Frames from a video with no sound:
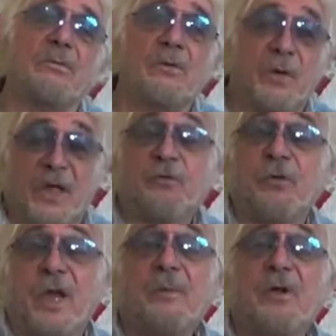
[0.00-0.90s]
you get
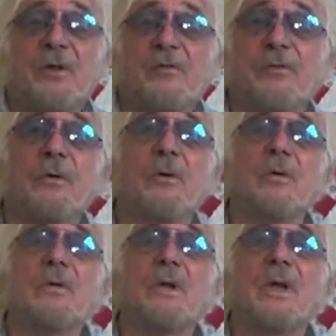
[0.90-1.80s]
your name on the
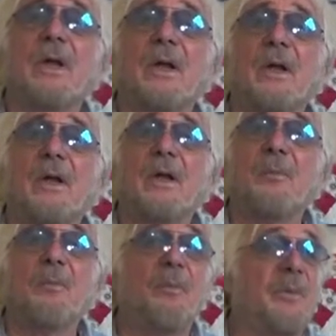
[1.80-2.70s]
scroll,
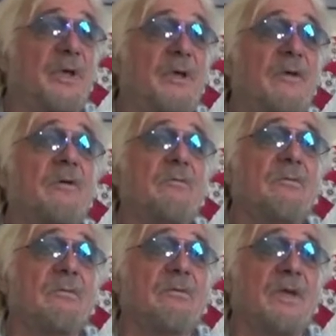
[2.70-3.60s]
but you don't
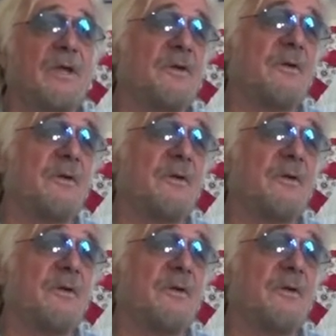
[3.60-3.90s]
get your